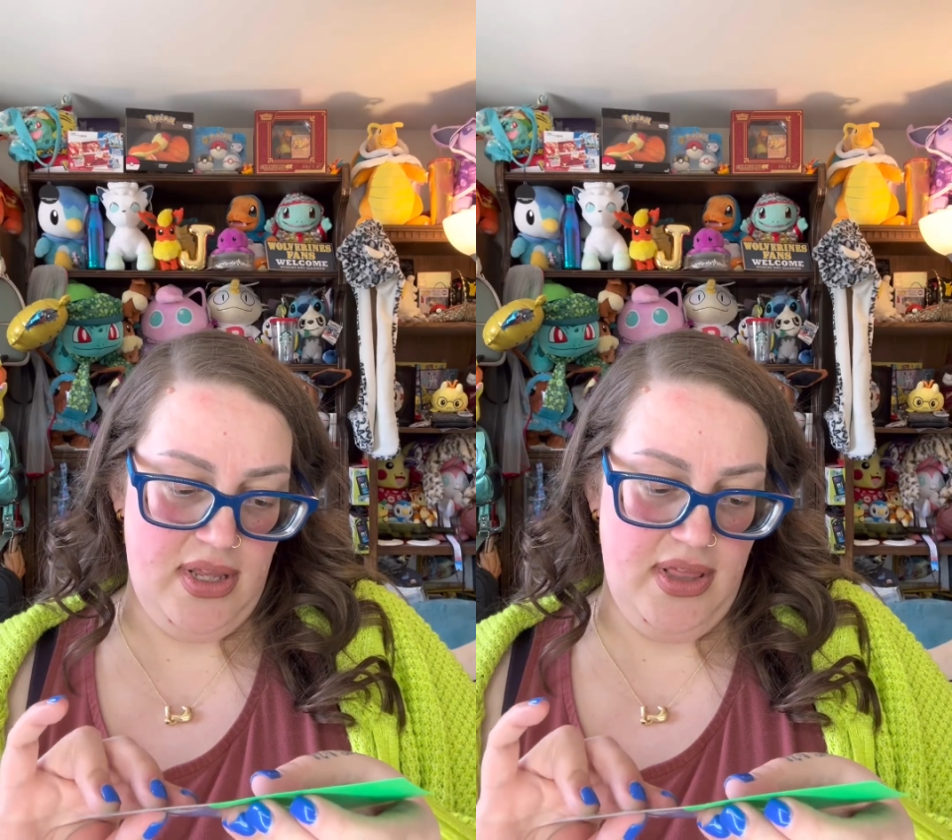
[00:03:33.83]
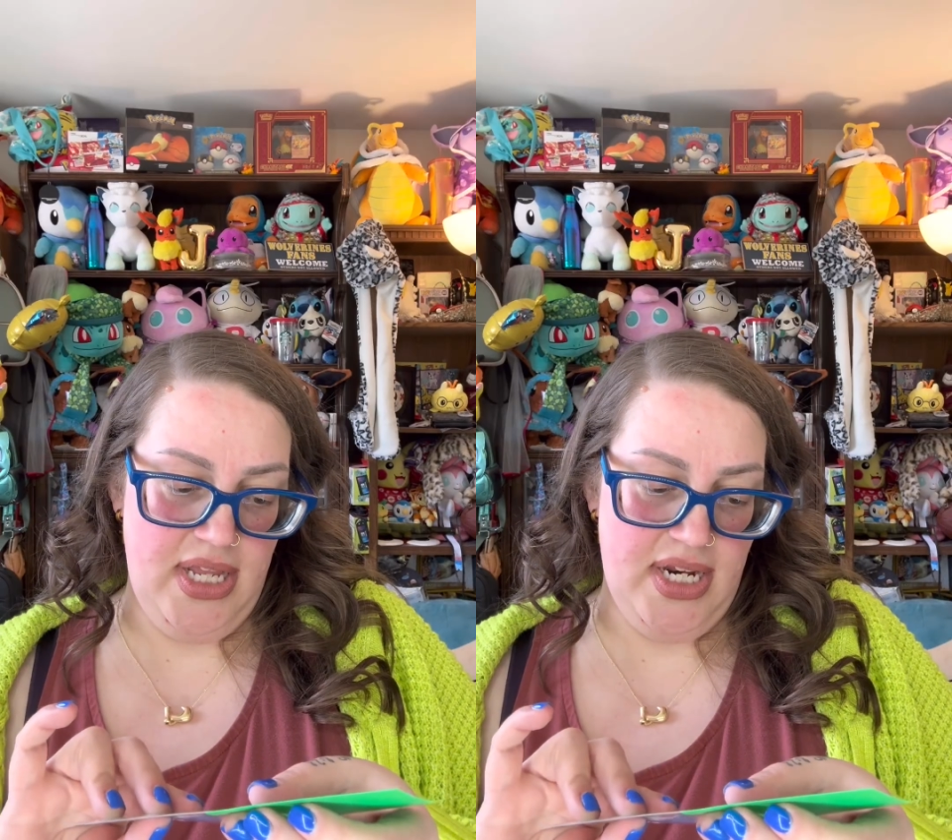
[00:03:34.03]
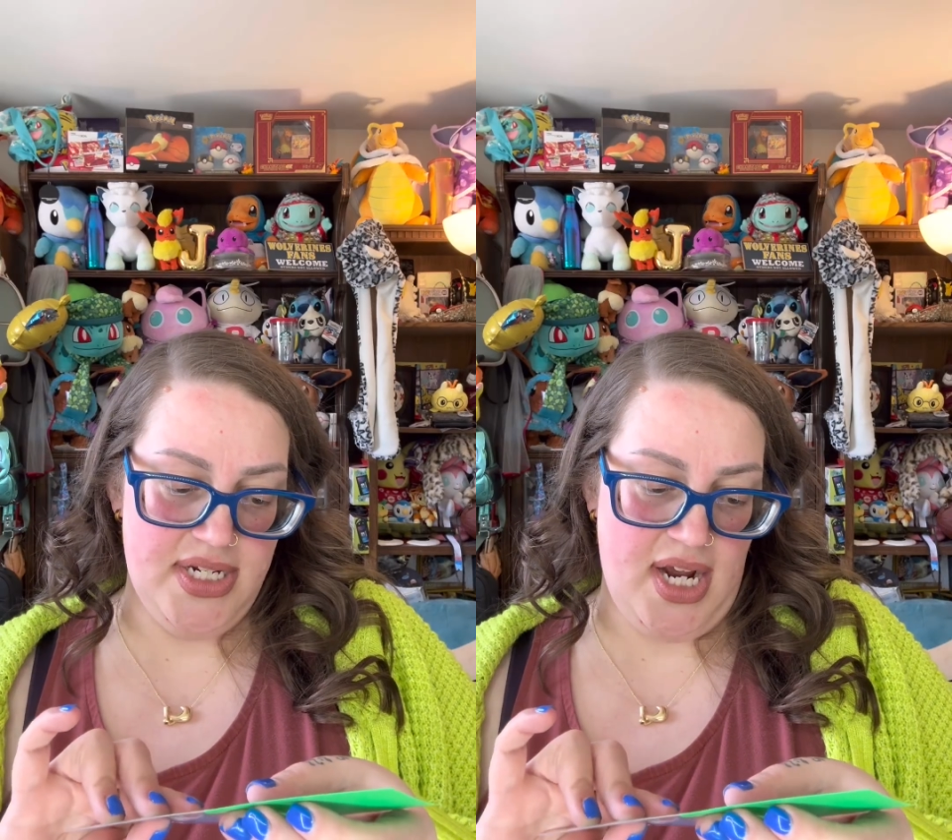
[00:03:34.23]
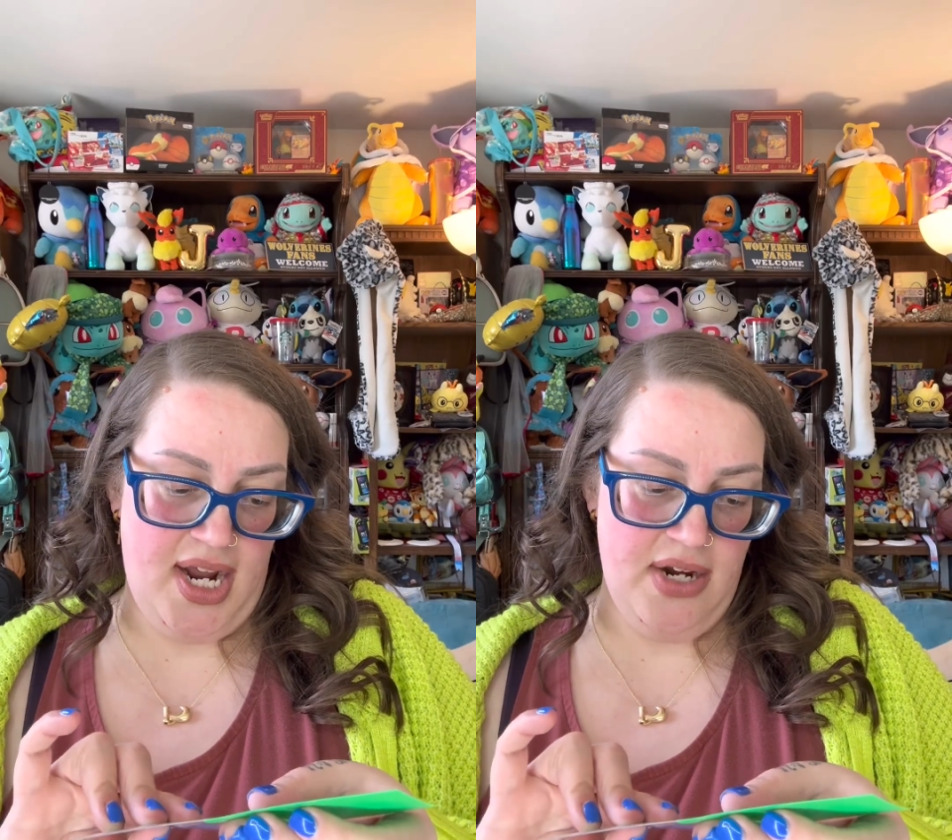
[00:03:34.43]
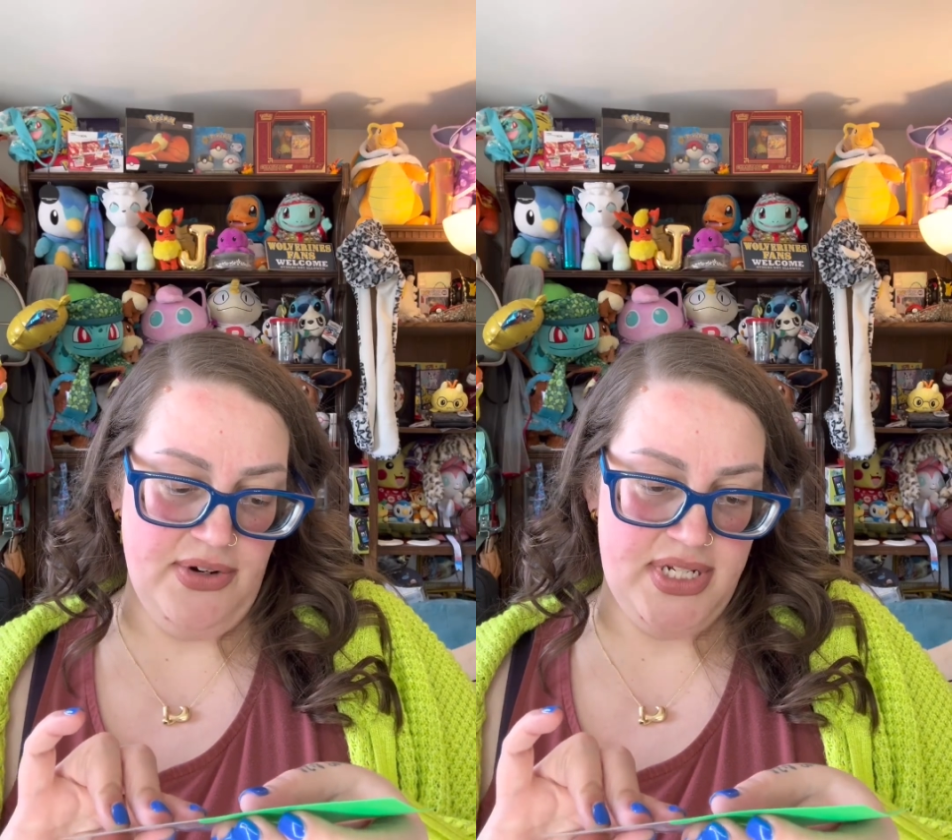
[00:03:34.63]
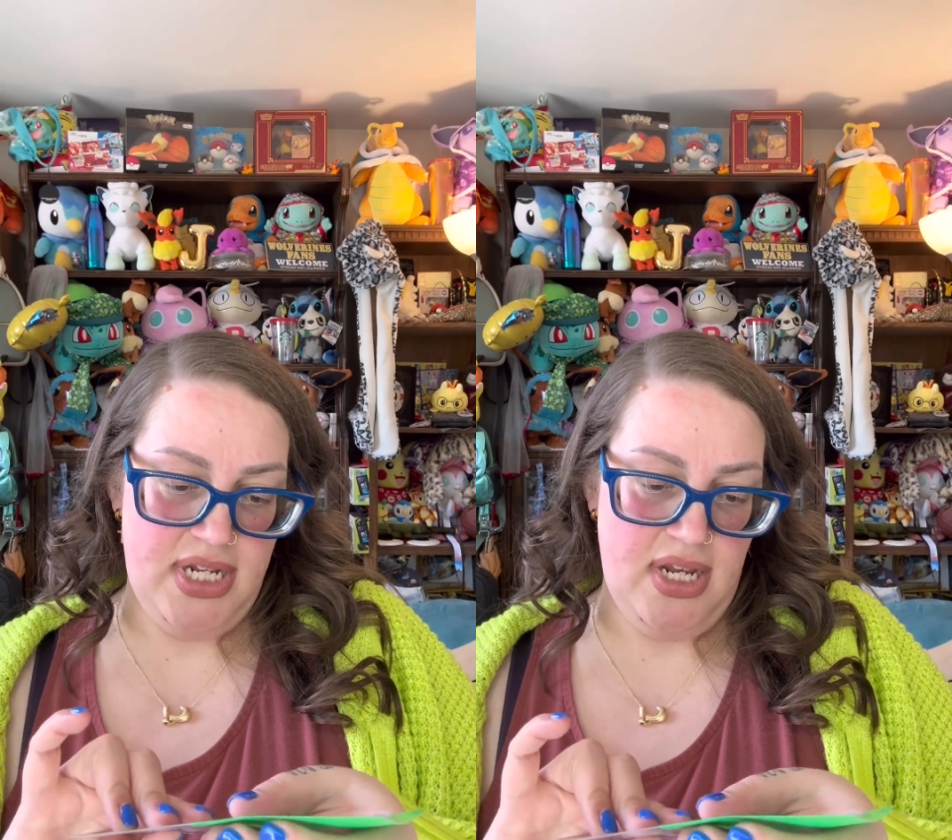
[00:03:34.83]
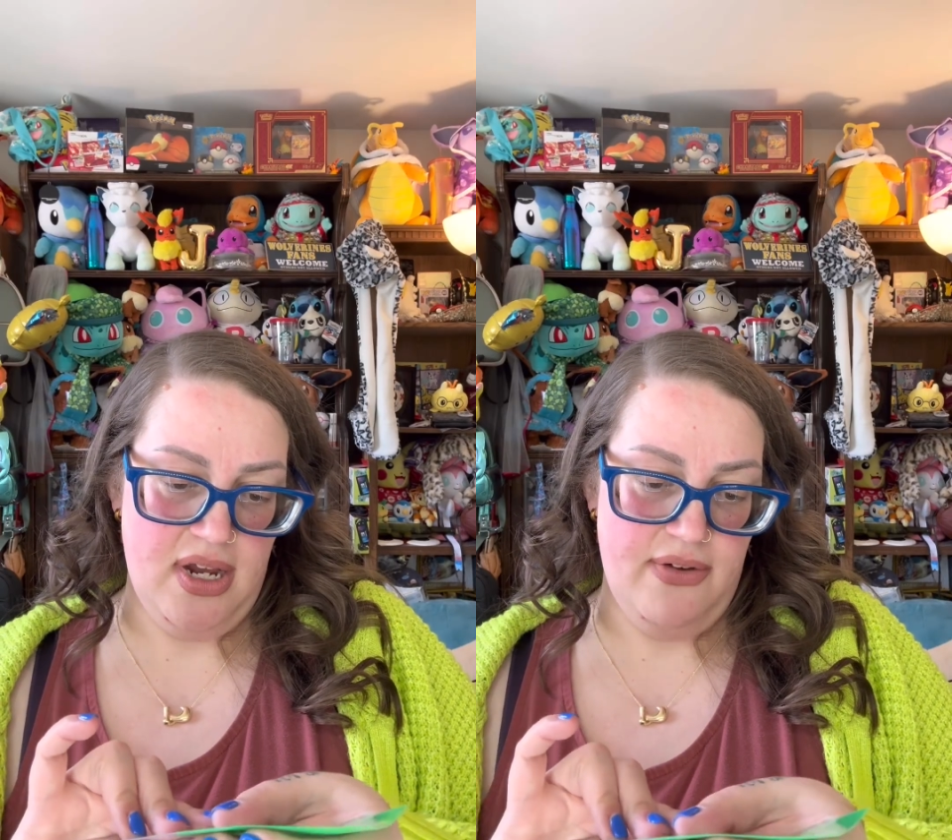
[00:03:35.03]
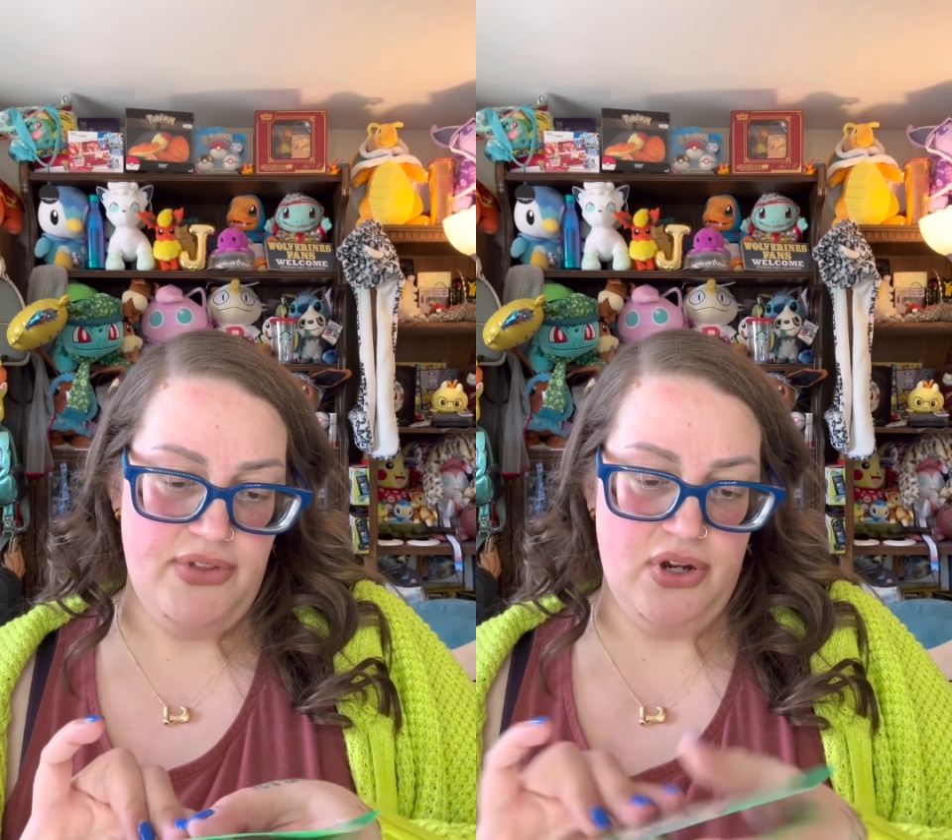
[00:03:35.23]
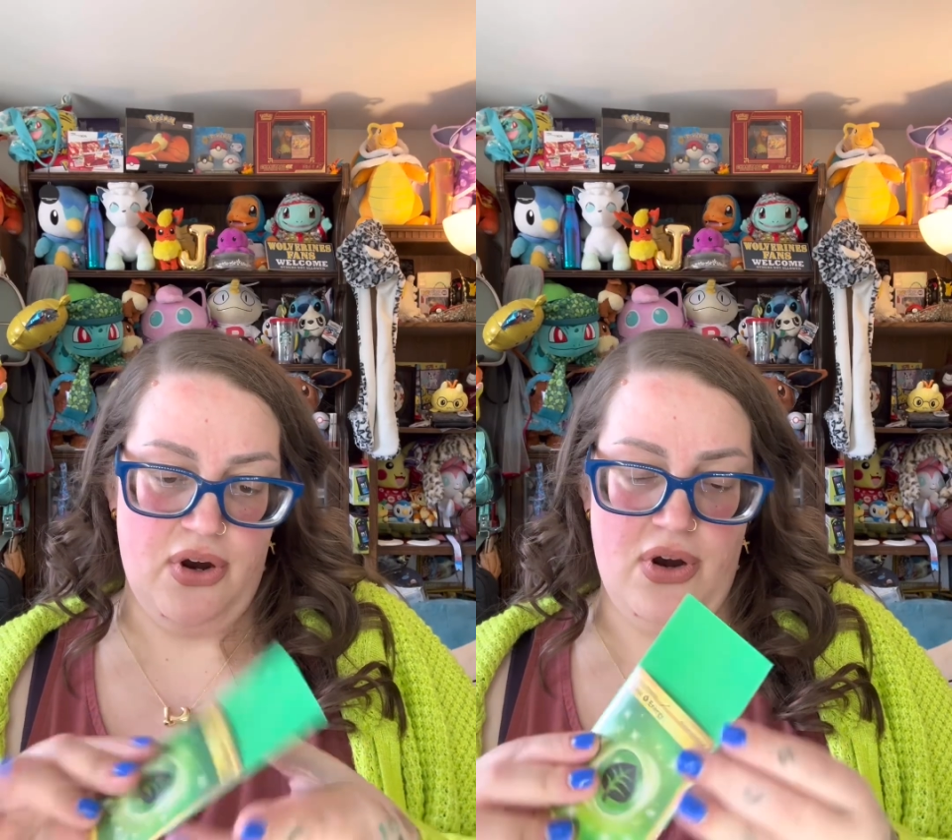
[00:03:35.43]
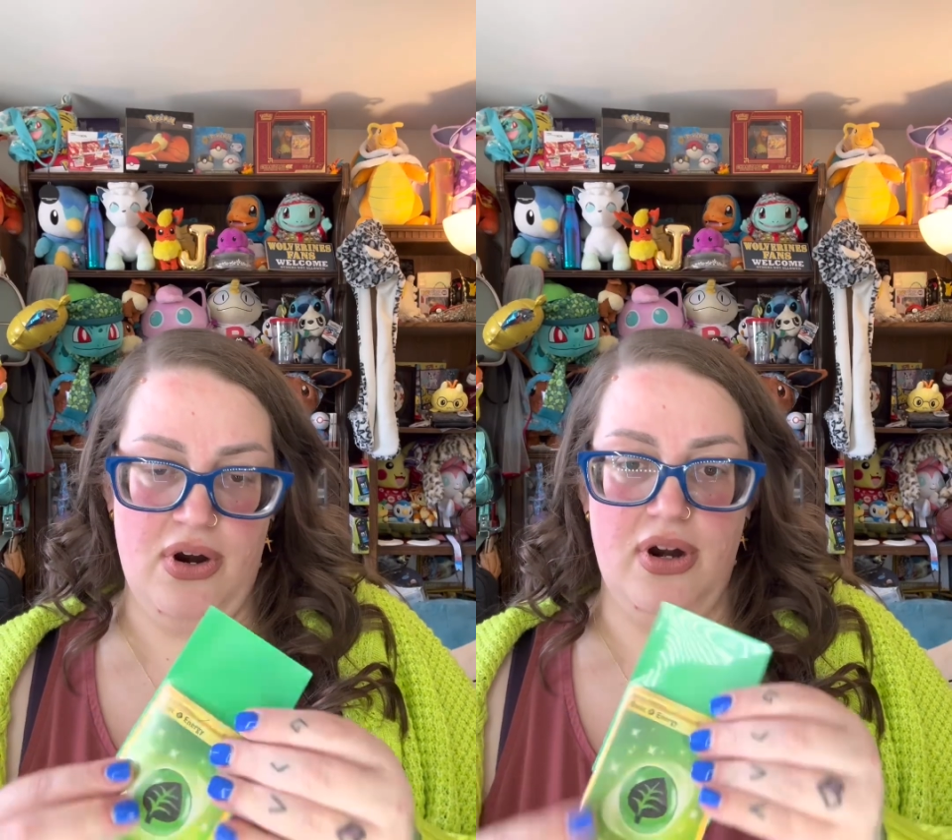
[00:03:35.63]
the entirety of the
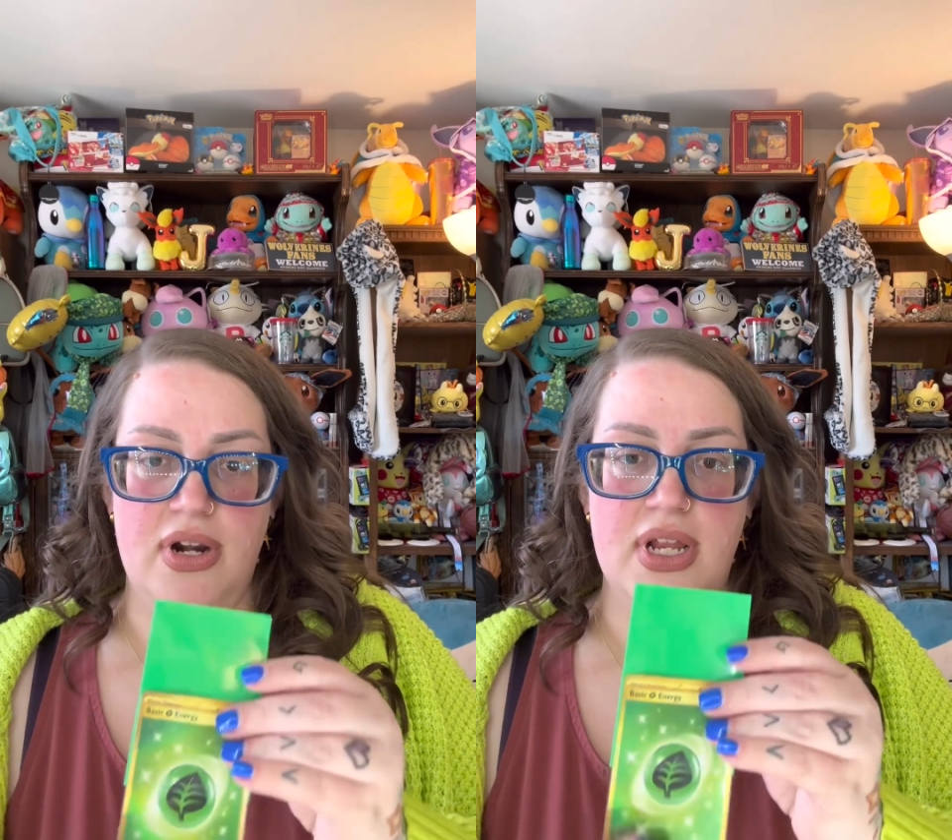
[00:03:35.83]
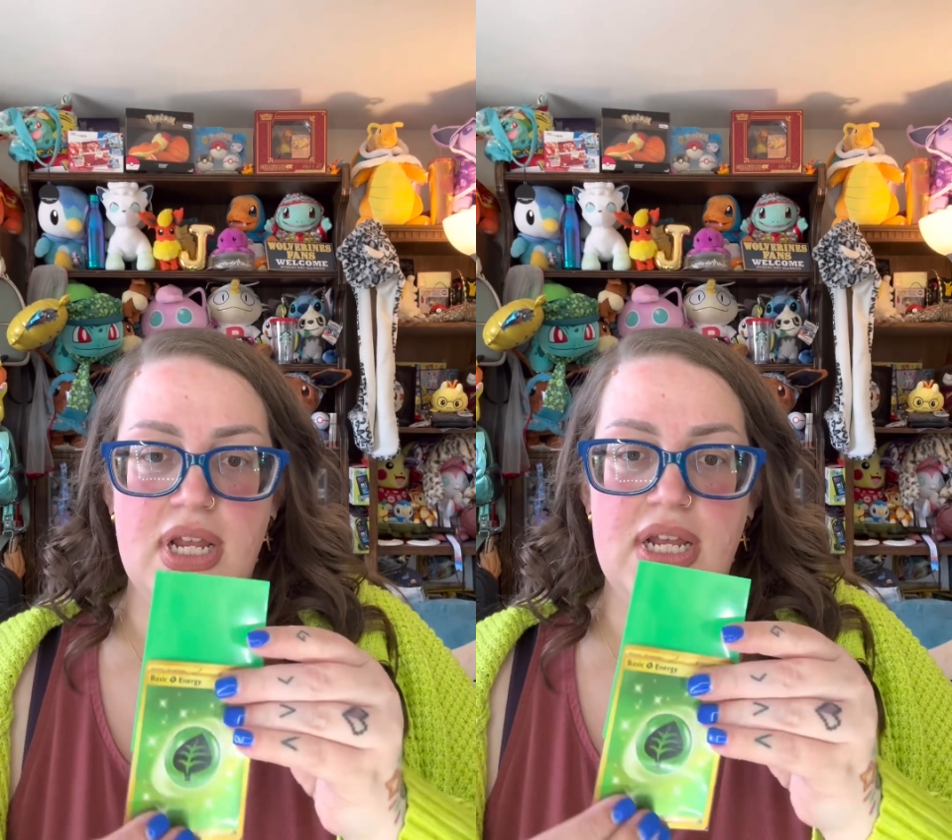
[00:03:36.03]
card